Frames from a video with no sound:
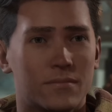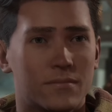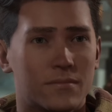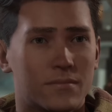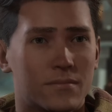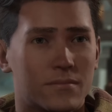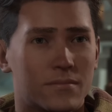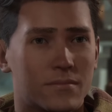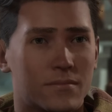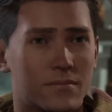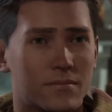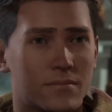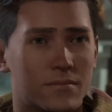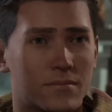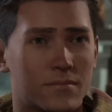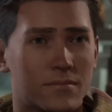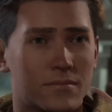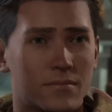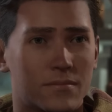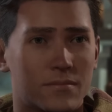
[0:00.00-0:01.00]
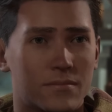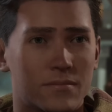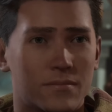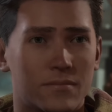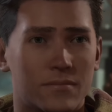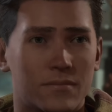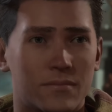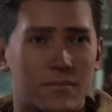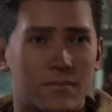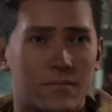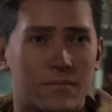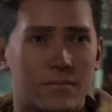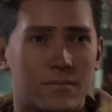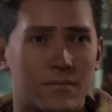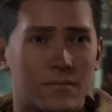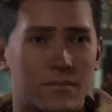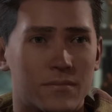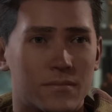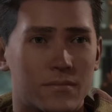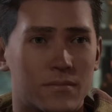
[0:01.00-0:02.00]

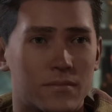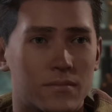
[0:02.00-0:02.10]
(silence)